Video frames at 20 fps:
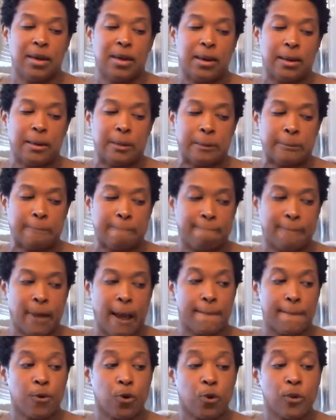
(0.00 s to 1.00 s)
I'm
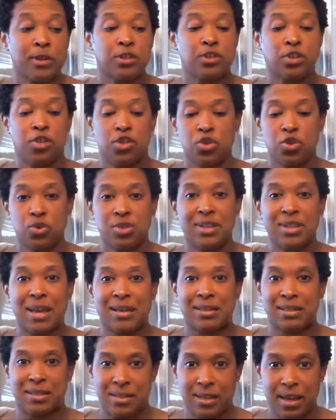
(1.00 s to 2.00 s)
going to use
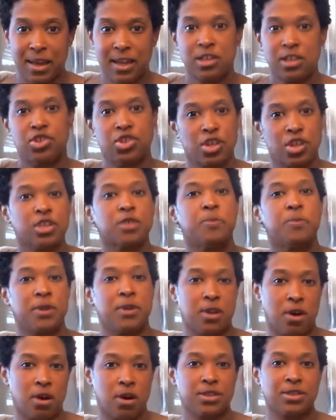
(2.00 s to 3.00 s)
that today just
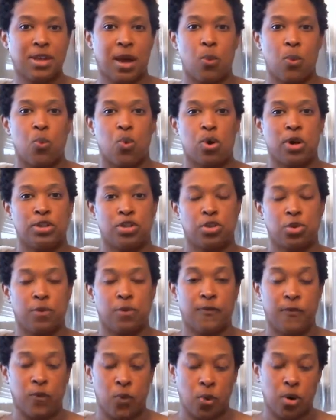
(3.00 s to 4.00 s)
because I want to,
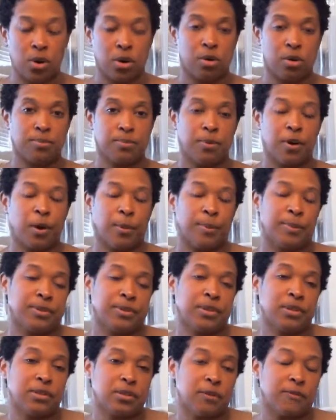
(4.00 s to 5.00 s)
for
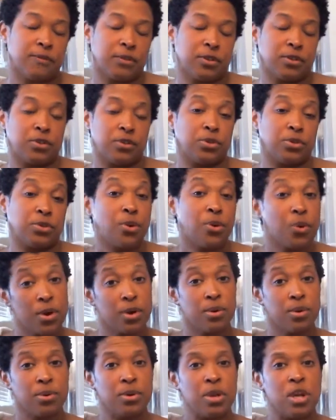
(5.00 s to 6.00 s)
purposes of the
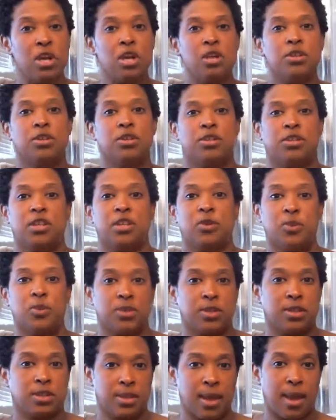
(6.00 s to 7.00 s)
tutorial, to stick with
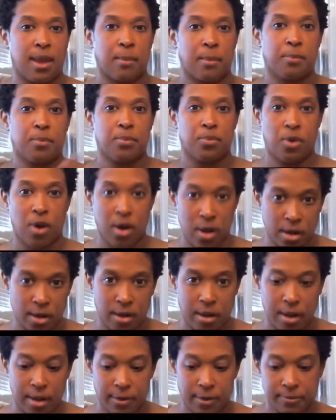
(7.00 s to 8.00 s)
the same product
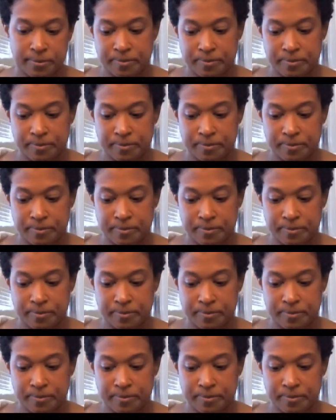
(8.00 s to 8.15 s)
line.